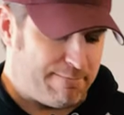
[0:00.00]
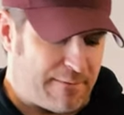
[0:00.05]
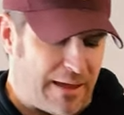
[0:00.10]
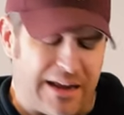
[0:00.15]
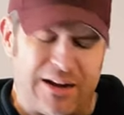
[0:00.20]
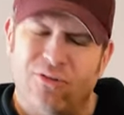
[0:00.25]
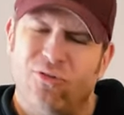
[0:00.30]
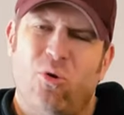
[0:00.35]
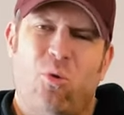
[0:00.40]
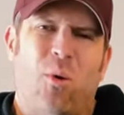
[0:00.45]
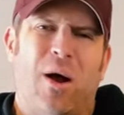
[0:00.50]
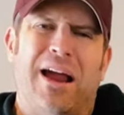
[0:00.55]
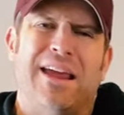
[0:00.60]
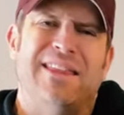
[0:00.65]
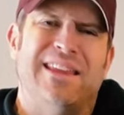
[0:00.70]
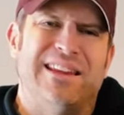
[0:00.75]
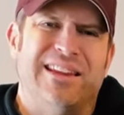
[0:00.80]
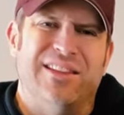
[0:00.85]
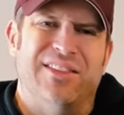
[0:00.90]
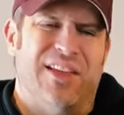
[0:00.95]
I don't know why
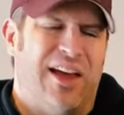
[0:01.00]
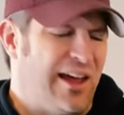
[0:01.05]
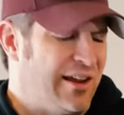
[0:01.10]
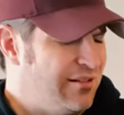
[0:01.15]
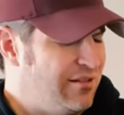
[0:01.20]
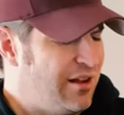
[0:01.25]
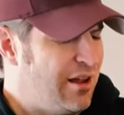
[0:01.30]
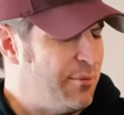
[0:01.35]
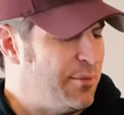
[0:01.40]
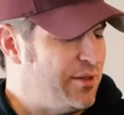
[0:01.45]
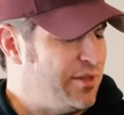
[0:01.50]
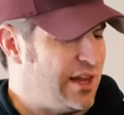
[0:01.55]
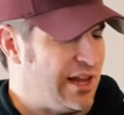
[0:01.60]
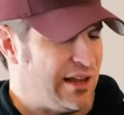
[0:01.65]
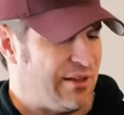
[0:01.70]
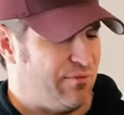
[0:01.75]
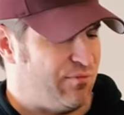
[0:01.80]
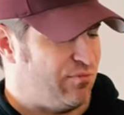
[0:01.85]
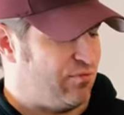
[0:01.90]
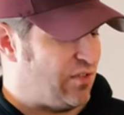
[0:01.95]
they did that. I mean,
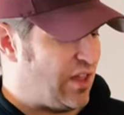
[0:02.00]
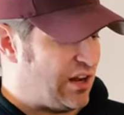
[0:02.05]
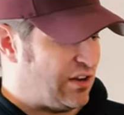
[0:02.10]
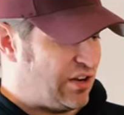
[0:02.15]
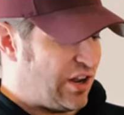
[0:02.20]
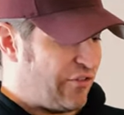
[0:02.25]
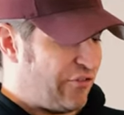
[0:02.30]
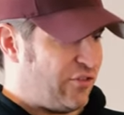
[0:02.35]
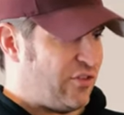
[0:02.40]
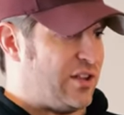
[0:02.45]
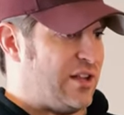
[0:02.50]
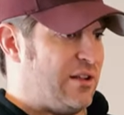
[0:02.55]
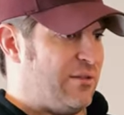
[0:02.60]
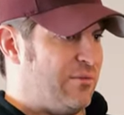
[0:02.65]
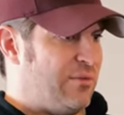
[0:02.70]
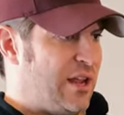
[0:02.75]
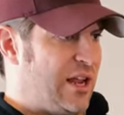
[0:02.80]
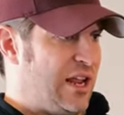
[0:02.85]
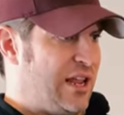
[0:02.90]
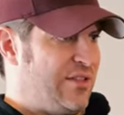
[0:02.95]
they they
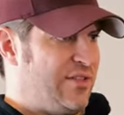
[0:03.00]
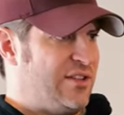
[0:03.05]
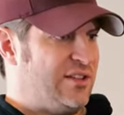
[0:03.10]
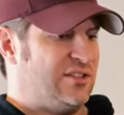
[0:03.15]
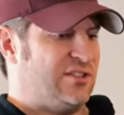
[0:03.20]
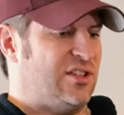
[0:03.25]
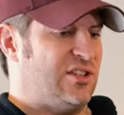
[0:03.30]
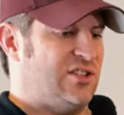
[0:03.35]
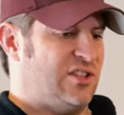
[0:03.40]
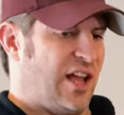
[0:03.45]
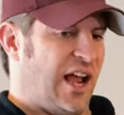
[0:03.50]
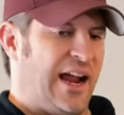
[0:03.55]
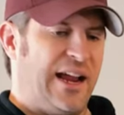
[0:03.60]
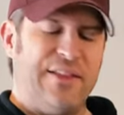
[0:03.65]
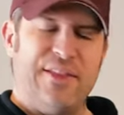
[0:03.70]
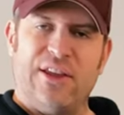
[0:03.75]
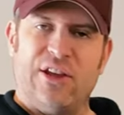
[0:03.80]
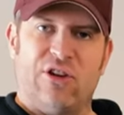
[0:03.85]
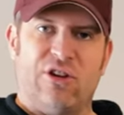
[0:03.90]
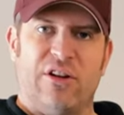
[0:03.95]
definitely in this
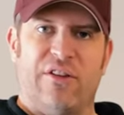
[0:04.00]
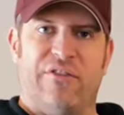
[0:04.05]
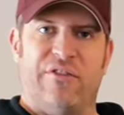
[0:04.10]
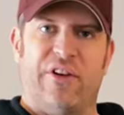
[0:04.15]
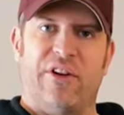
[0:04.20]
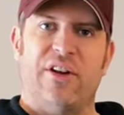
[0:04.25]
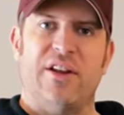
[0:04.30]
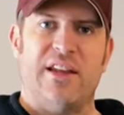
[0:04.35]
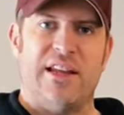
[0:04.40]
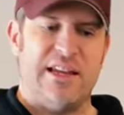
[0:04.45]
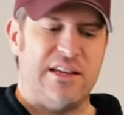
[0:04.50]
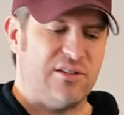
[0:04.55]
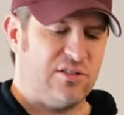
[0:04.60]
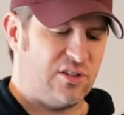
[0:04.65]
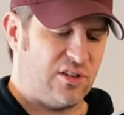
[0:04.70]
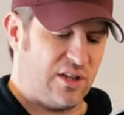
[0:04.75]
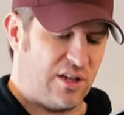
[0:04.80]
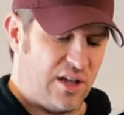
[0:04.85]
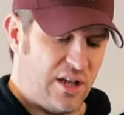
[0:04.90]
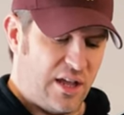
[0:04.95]
design they could have very
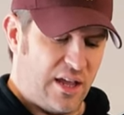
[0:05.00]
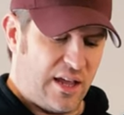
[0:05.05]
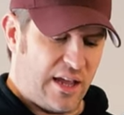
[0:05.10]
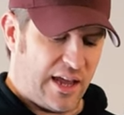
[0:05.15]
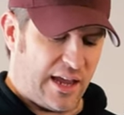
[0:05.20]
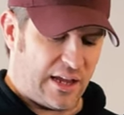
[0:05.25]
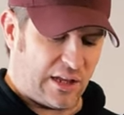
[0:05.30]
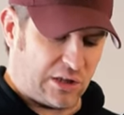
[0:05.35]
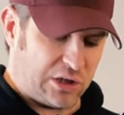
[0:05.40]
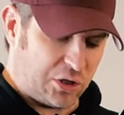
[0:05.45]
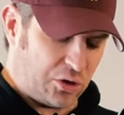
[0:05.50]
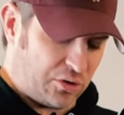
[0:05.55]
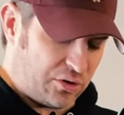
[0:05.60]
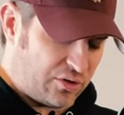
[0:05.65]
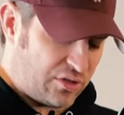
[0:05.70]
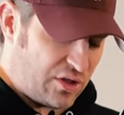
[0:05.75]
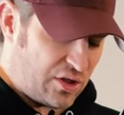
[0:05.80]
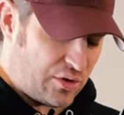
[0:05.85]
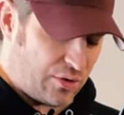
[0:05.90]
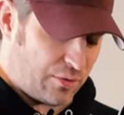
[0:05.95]
easily
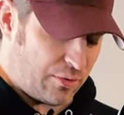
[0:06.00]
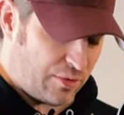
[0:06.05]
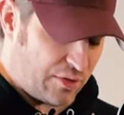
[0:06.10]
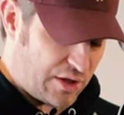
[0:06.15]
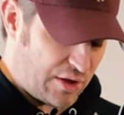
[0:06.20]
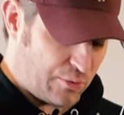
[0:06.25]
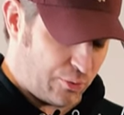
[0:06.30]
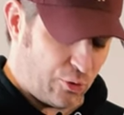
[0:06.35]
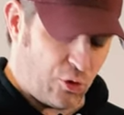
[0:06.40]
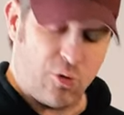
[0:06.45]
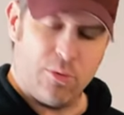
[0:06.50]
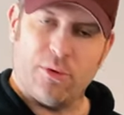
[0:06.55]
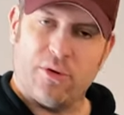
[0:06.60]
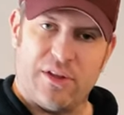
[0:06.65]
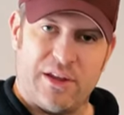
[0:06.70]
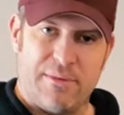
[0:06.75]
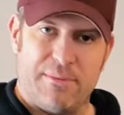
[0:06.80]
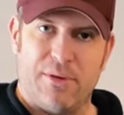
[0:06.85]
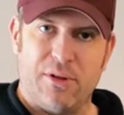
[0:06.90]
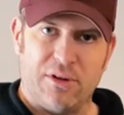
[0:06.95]
included the the room or
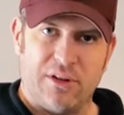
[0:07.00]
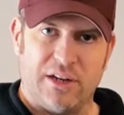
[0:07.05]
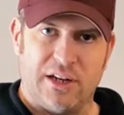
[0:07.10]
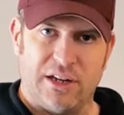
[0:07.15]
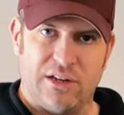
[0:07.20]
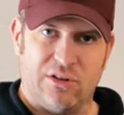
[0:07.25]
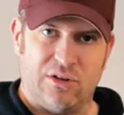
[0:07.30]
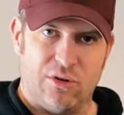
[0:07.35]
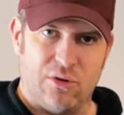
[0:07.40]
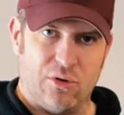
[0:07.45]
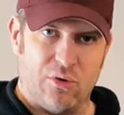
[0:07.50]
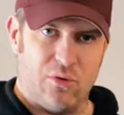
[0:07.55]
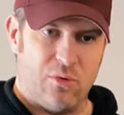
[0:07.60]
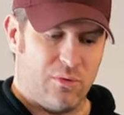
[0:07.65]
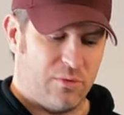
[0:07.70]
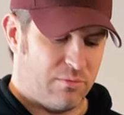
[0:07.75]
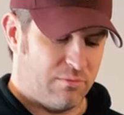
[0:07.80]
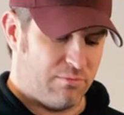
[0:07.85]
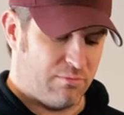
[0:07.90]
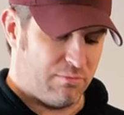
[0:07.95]
the ability to